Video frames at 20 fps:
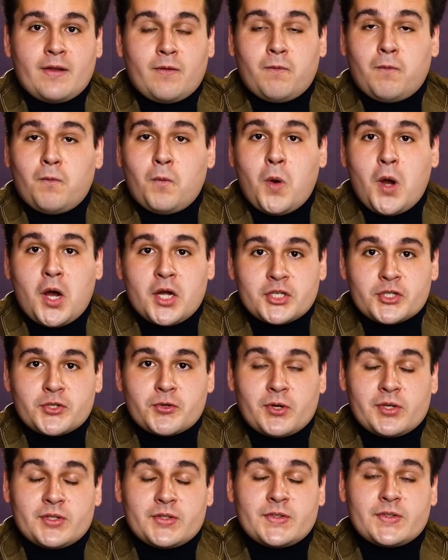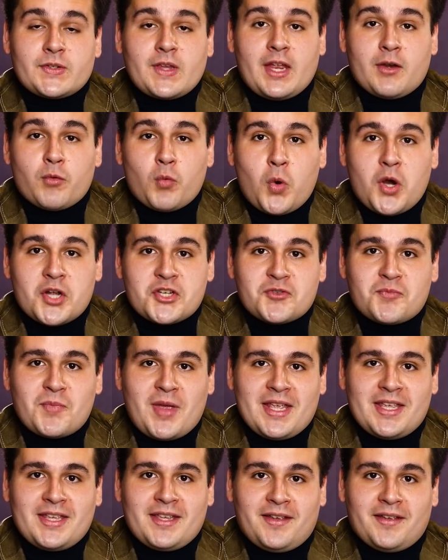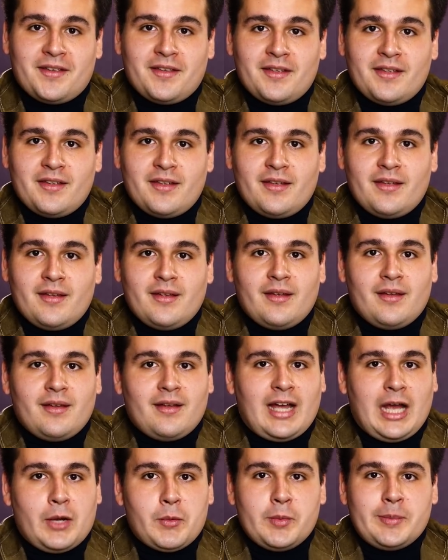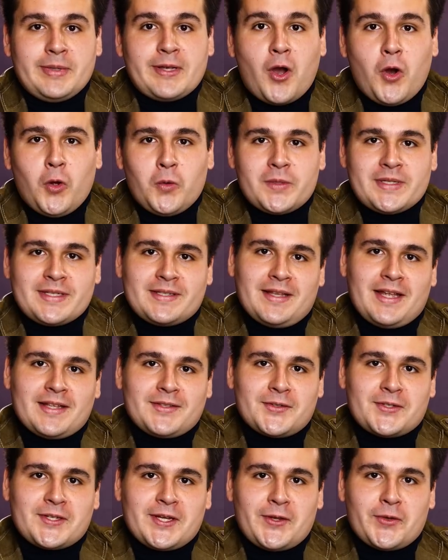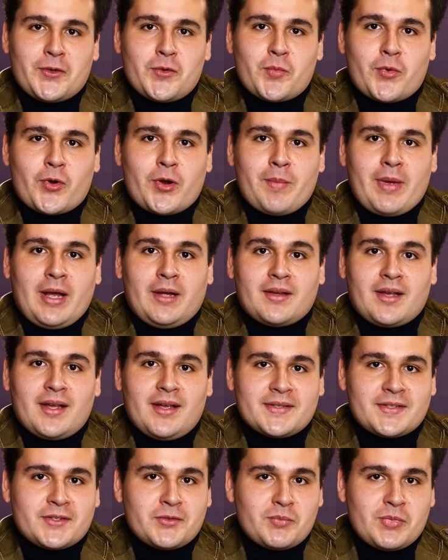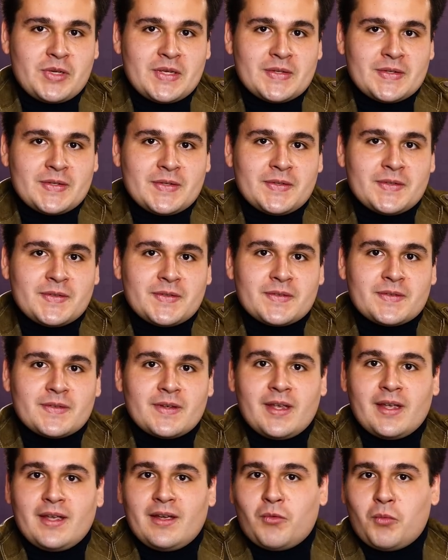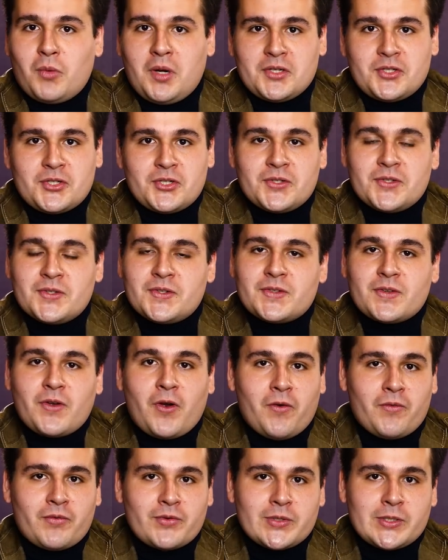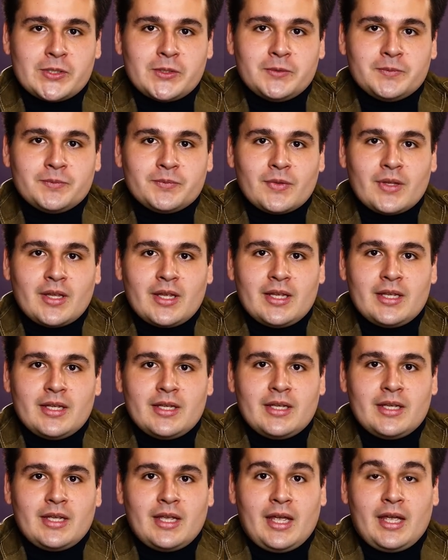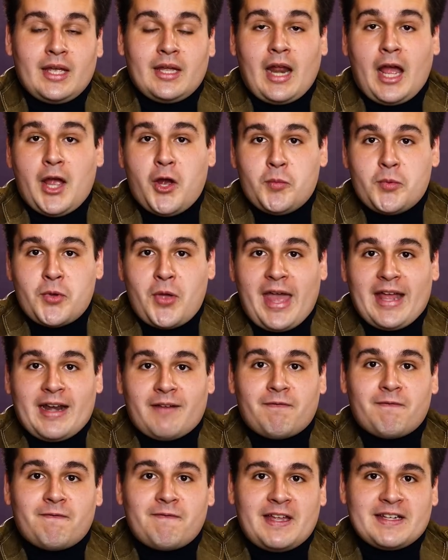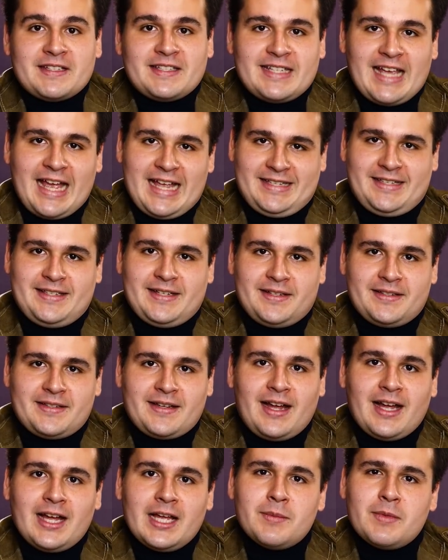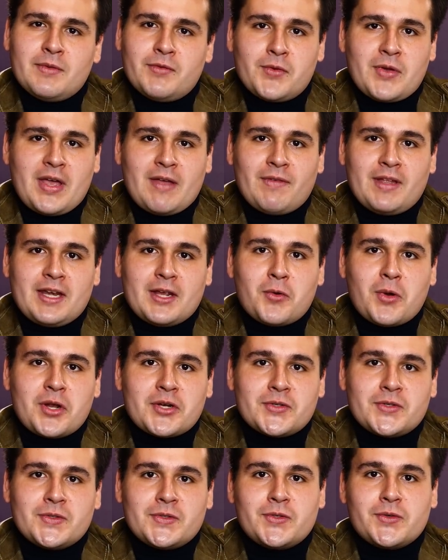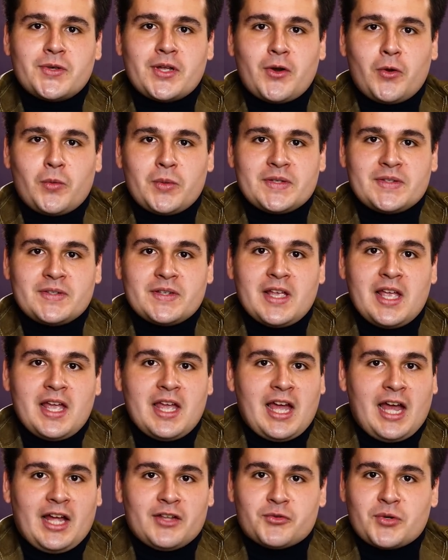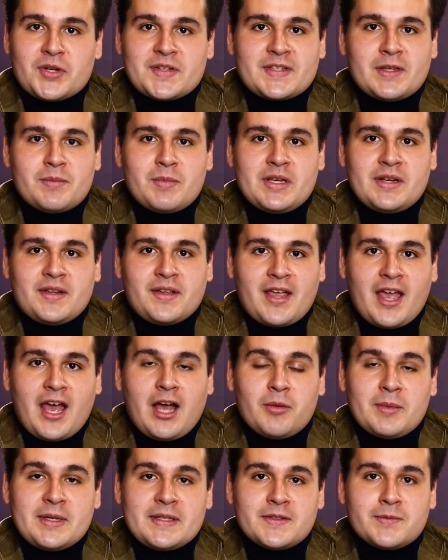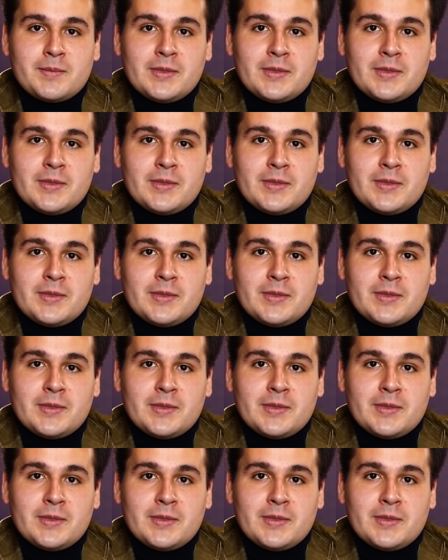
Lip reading: of watches and watchmaking, I will be always glad to tell you more about custom pieces, watches overall, And I hope you had a fantastic time. If you have any questions, you can always address them in the comments